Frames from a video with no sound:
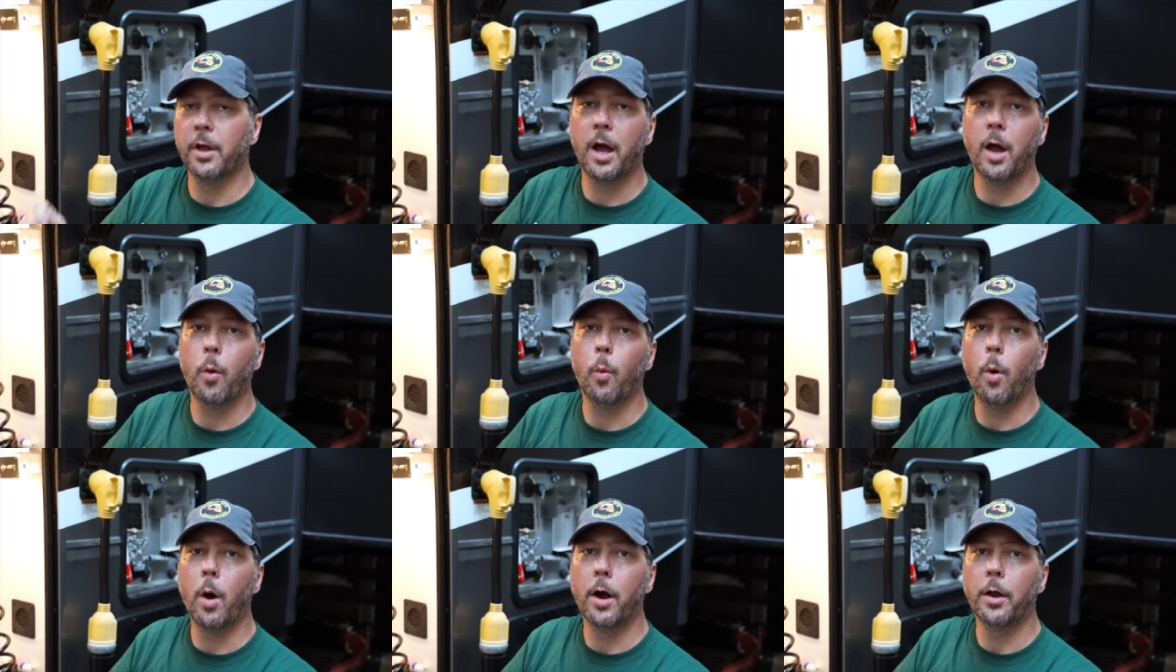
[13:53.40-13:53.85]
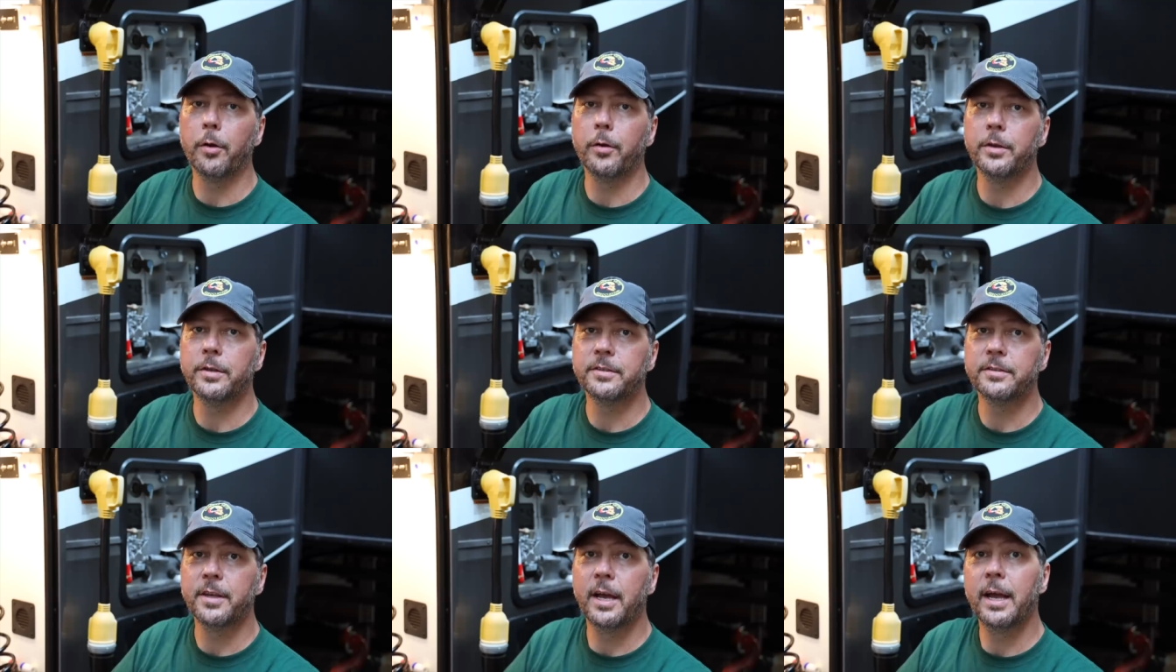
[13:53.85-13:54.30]
hot water
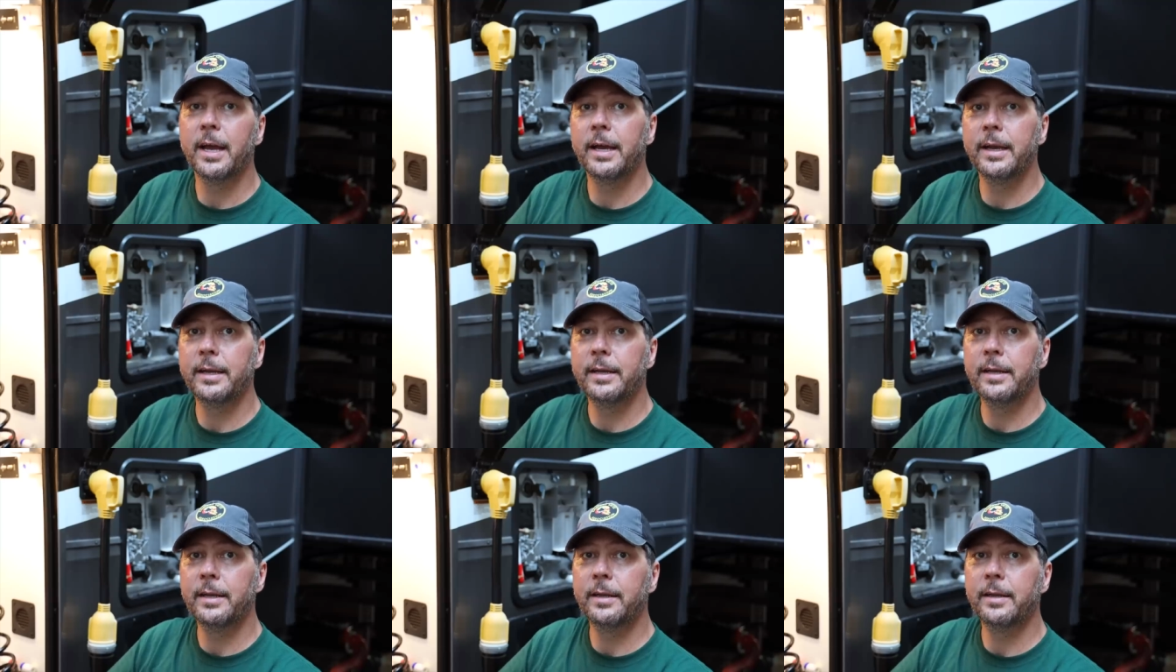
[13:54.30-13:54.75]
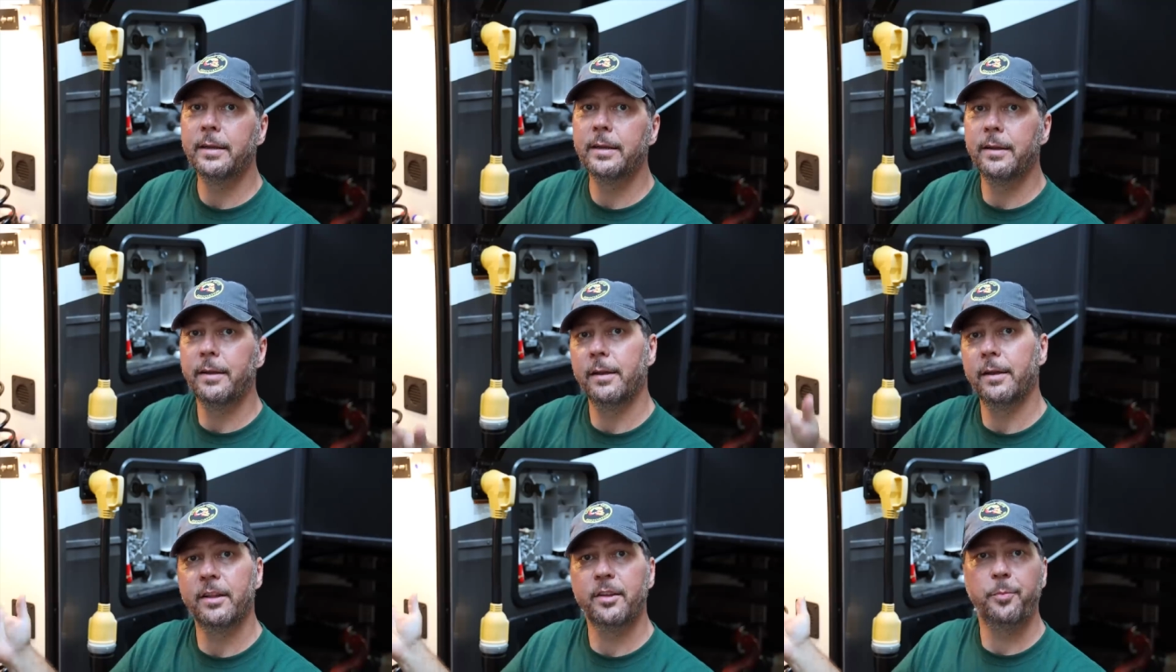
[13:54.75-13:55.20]
inside,
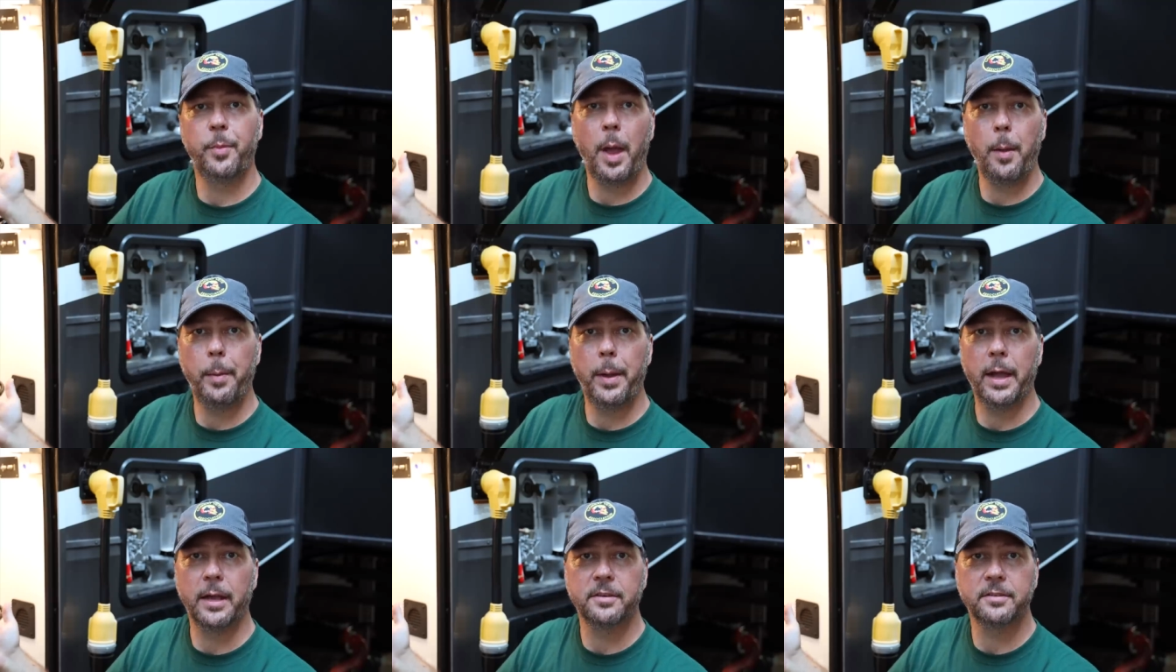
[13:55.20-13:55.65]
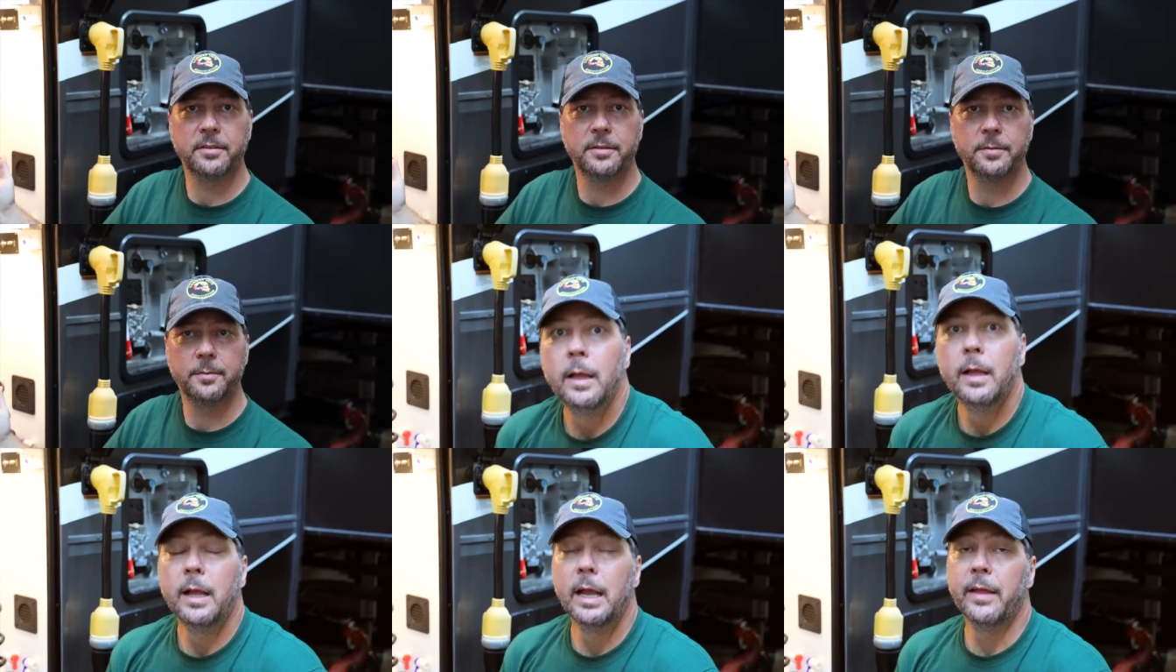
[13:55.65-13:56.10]
it's bypassed.
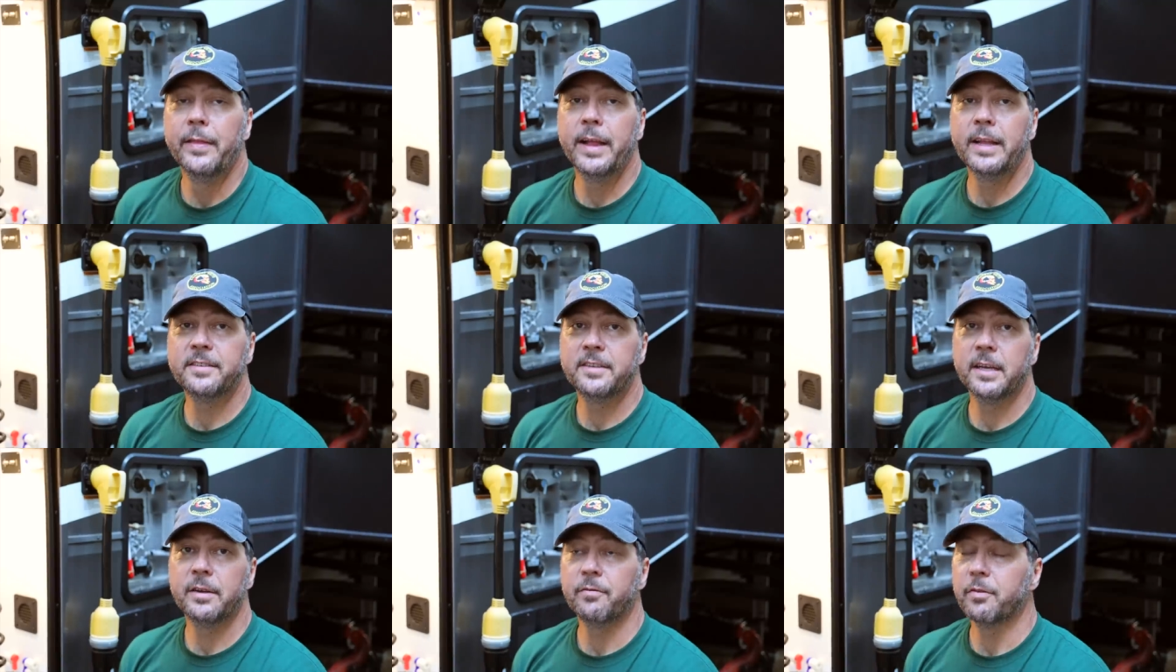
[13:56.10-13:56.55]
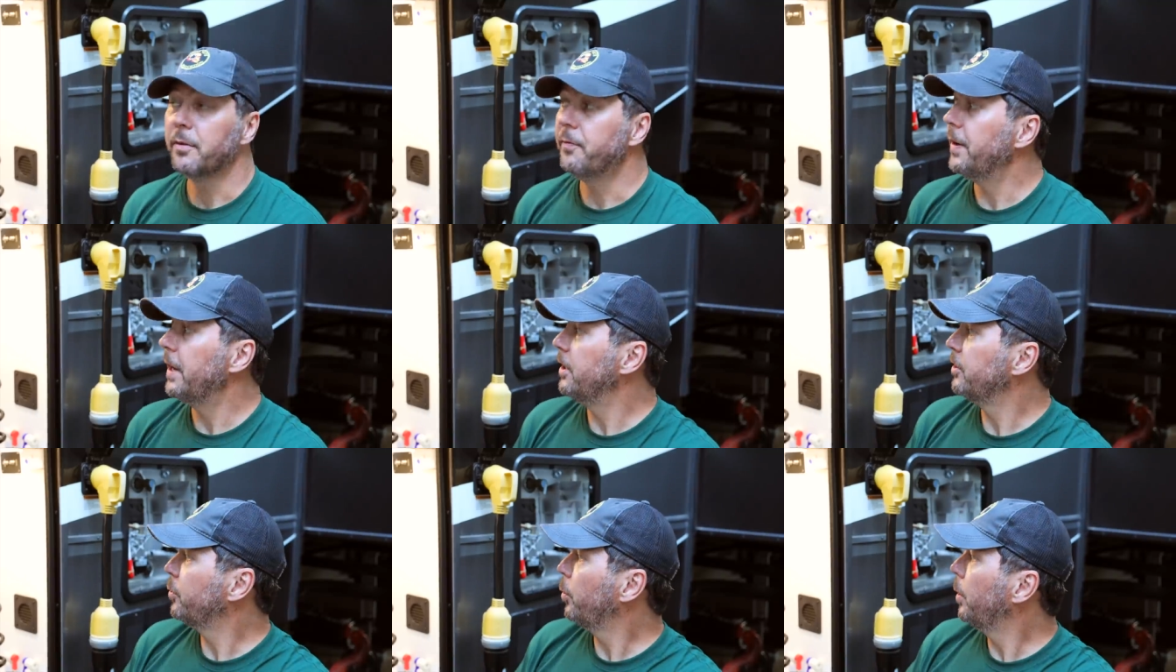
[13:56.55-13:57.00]
And that's it for
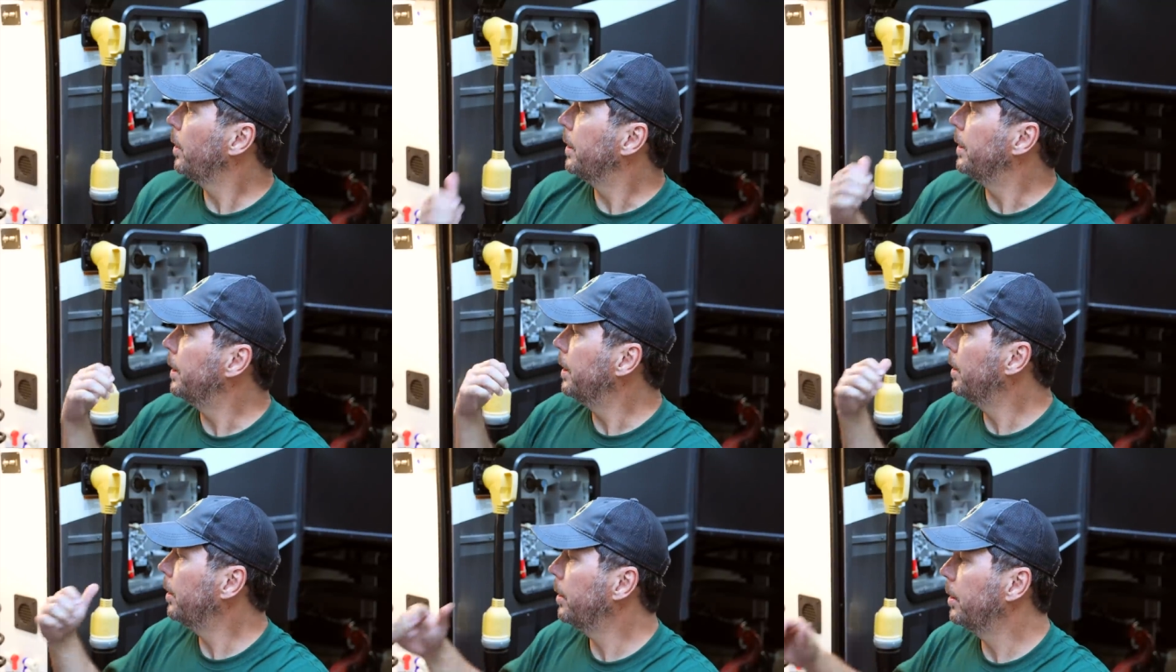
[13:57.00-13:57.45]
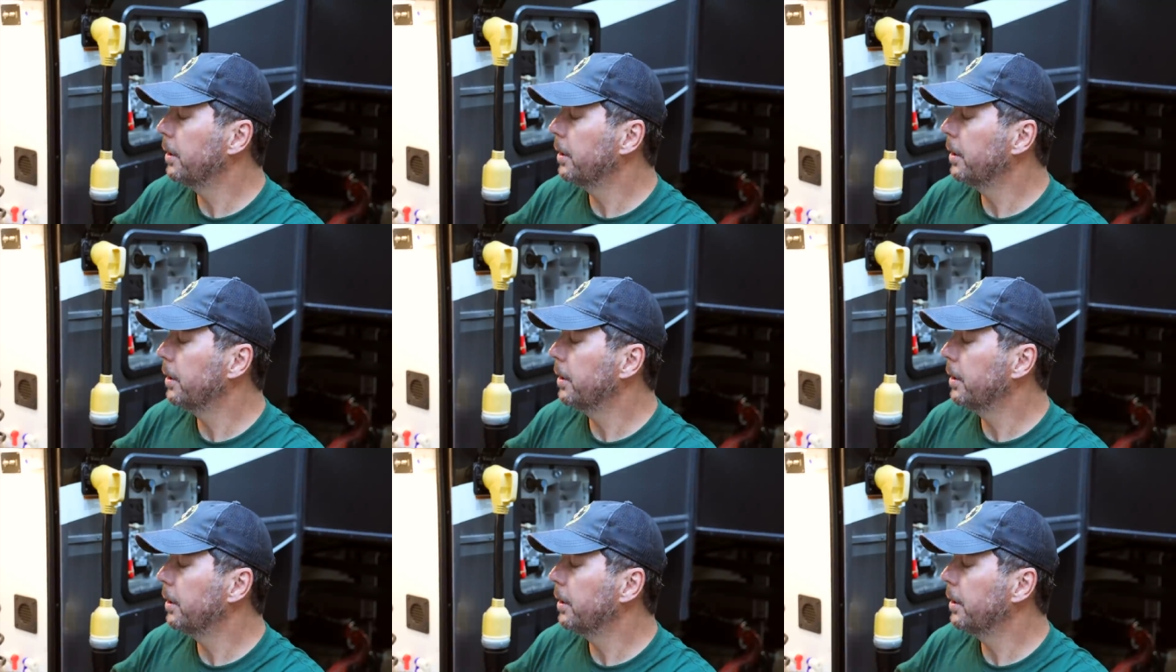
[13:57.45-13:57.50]
phase one.